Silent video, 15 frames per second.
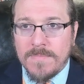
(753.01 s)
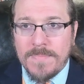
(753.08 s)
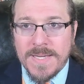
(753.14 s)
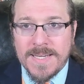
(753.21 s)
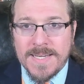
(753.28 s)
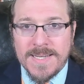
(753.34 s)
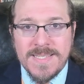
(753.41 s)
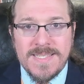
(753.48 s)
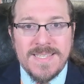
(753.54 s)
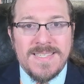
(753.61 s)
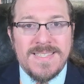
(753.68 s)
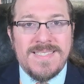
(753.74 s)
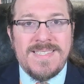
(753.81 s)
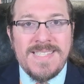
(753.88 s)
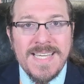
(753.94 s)
because
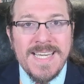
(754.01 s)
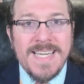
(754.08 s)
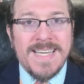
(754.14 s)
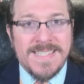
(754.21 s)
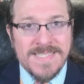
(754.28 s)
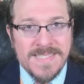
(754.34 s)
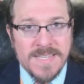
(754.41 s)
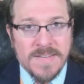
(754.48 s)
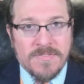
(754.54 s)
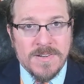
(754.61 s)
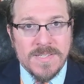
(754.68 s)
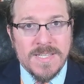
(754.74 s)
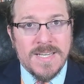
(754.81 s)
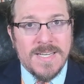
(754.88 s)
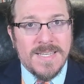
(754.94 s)
z is
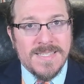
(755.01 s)
different.